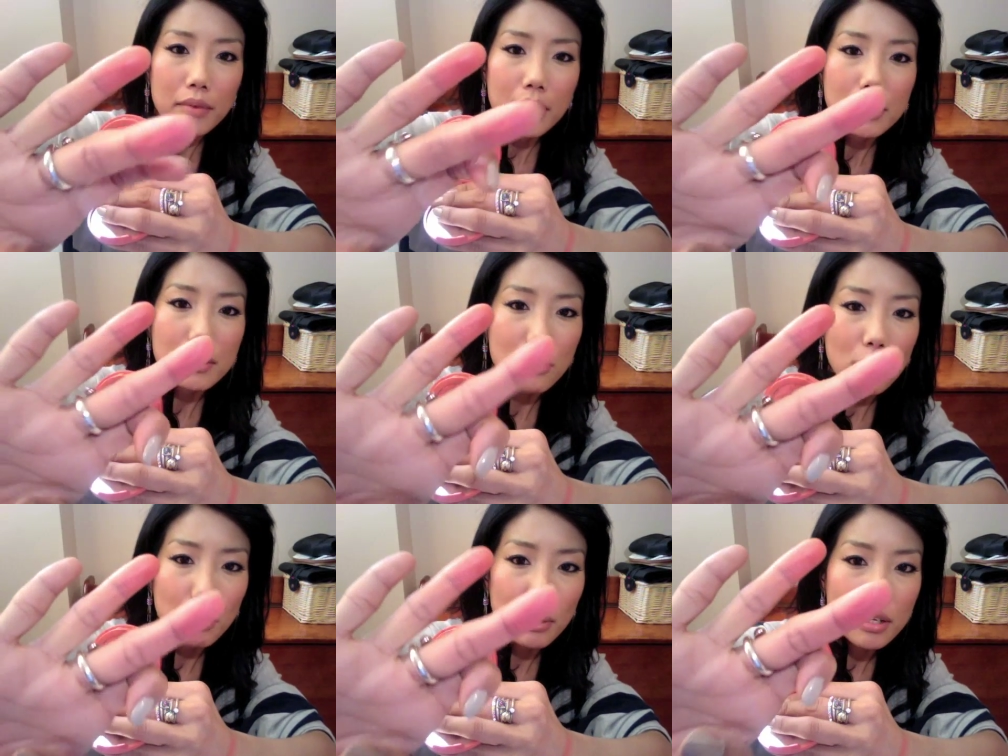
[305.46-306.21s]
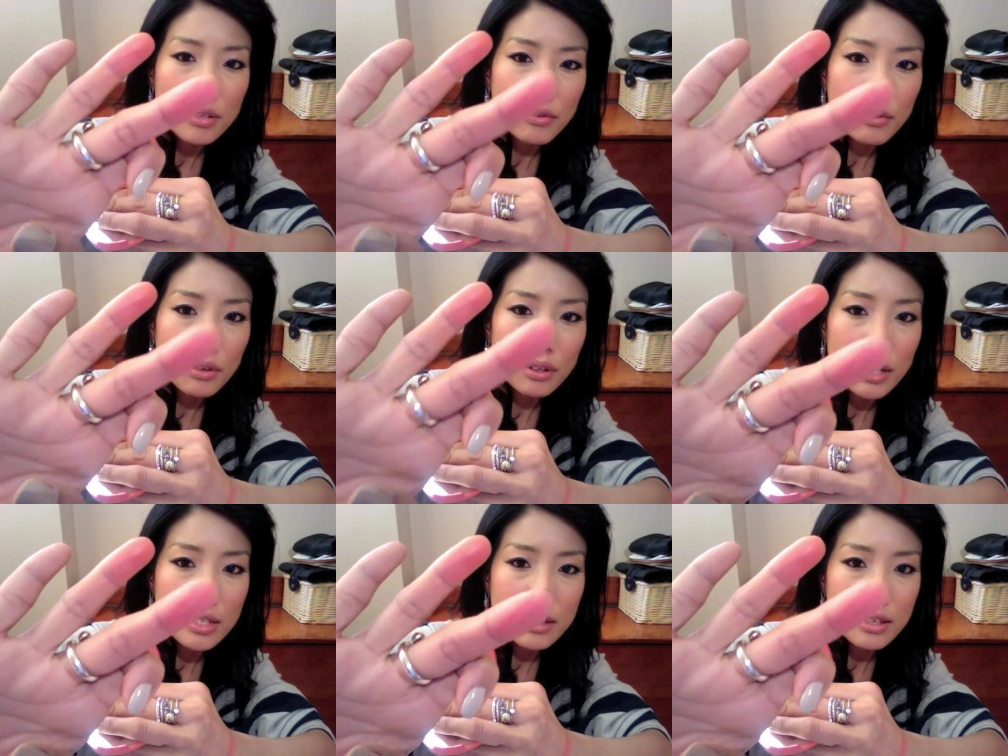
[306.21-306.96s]
So blissful
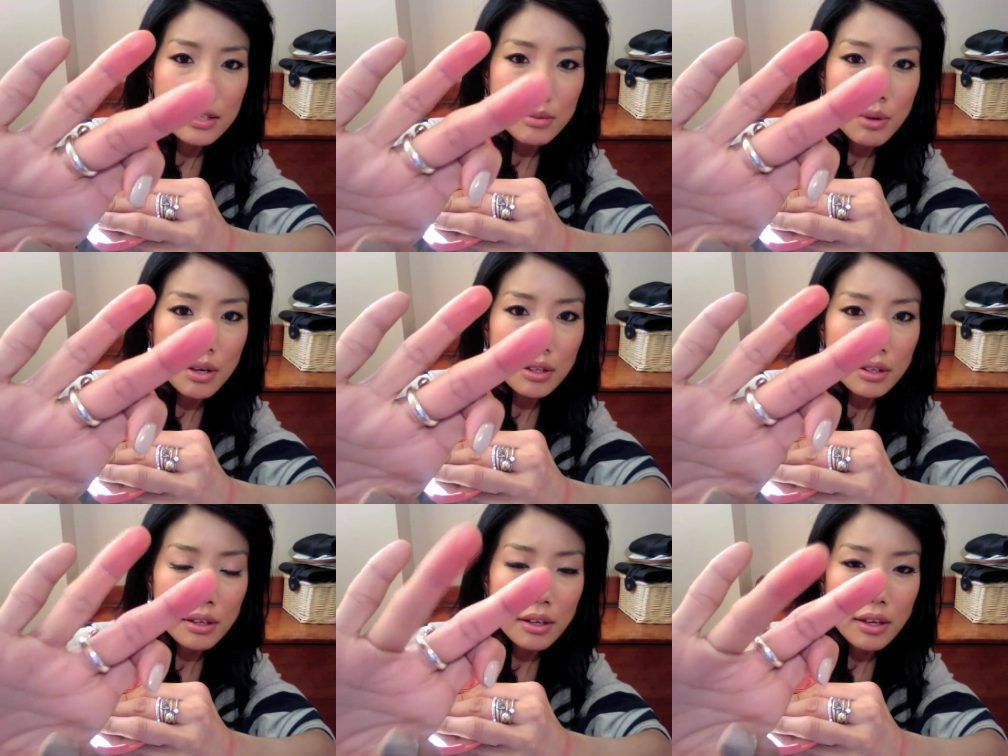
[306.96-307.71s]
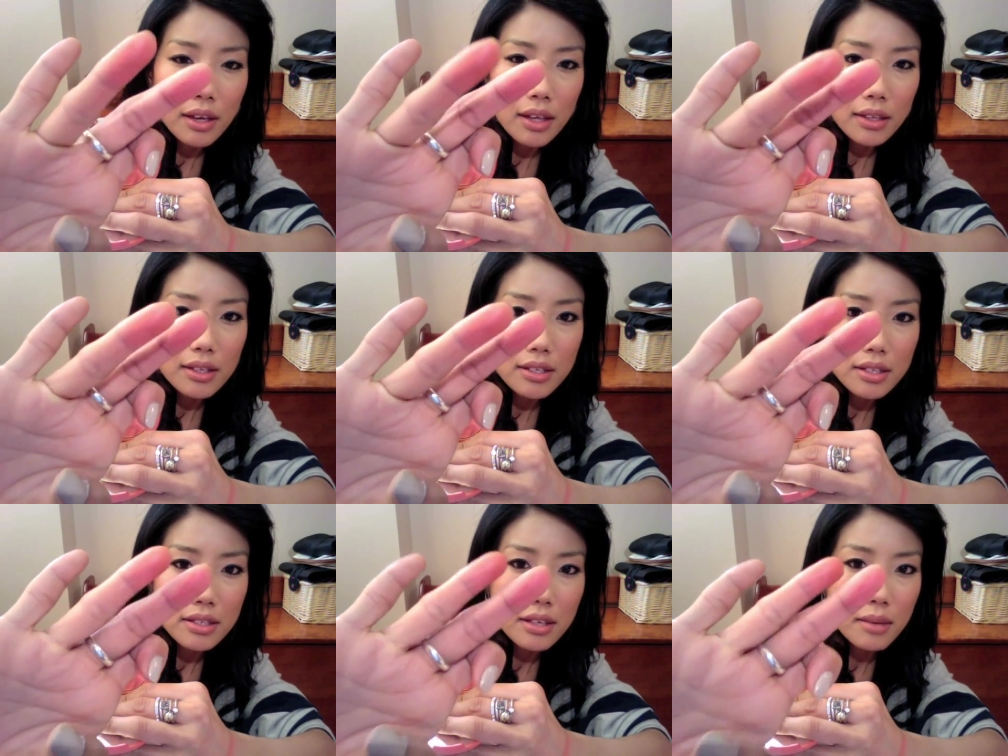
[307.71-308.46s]
is this one. This
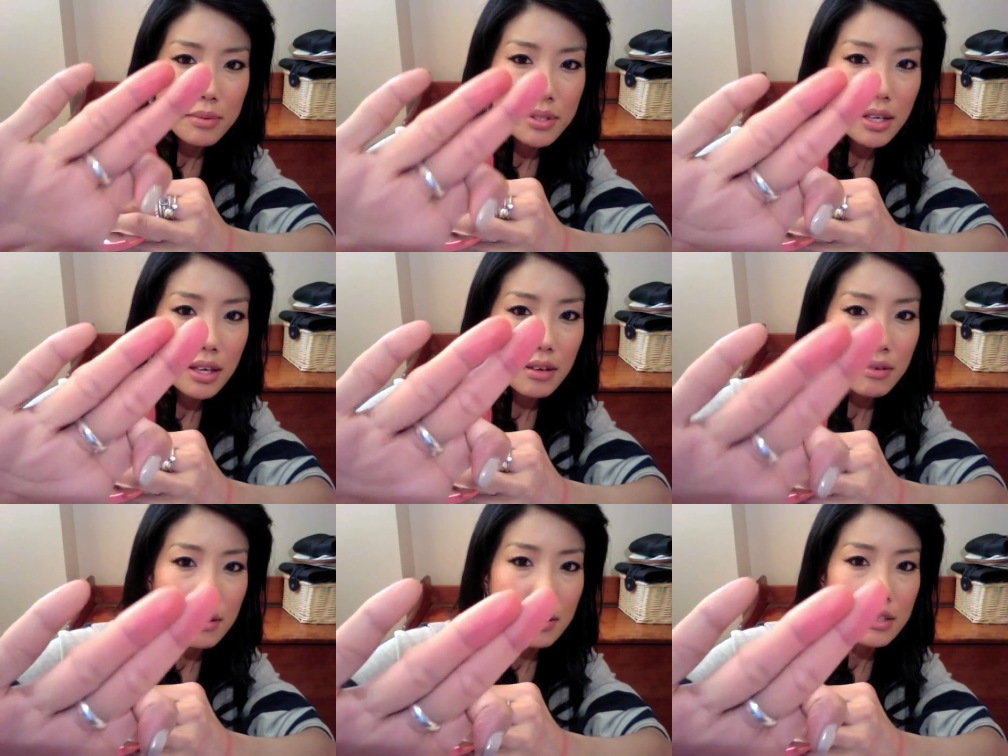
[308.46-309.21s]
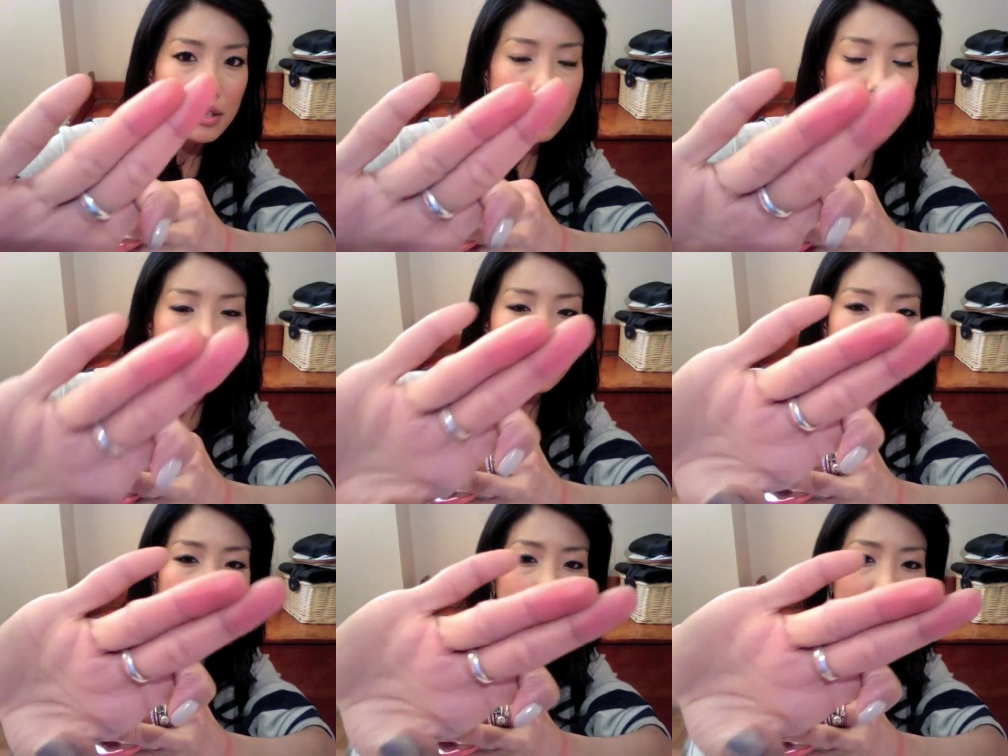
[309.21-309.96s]
is tipsy, so you can see
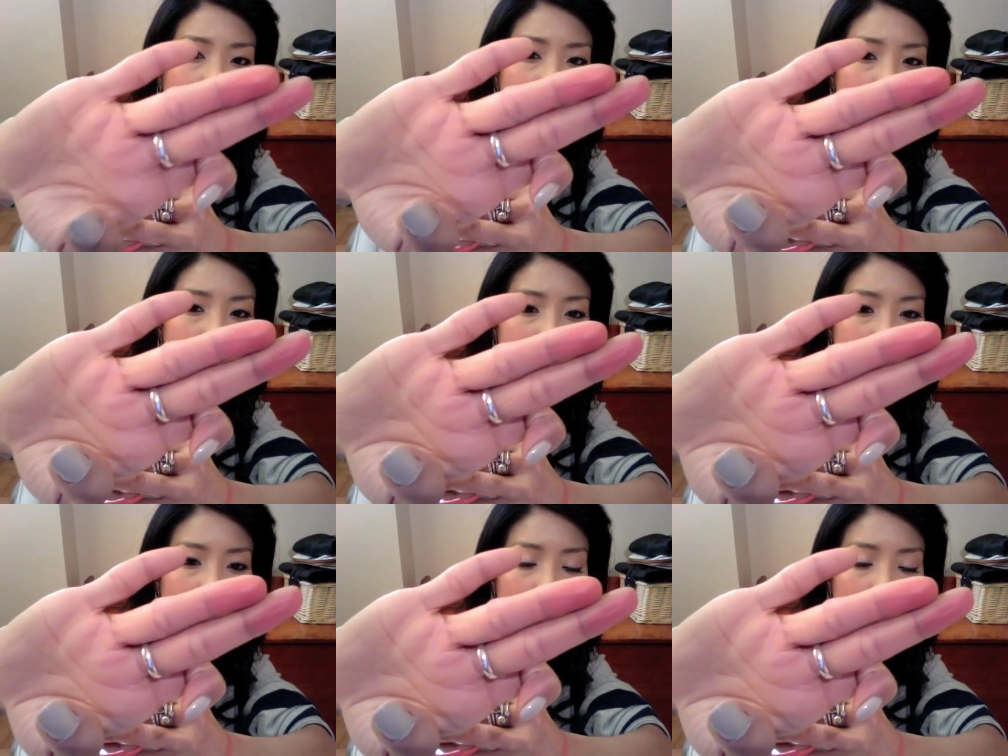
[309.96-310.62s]
the difference.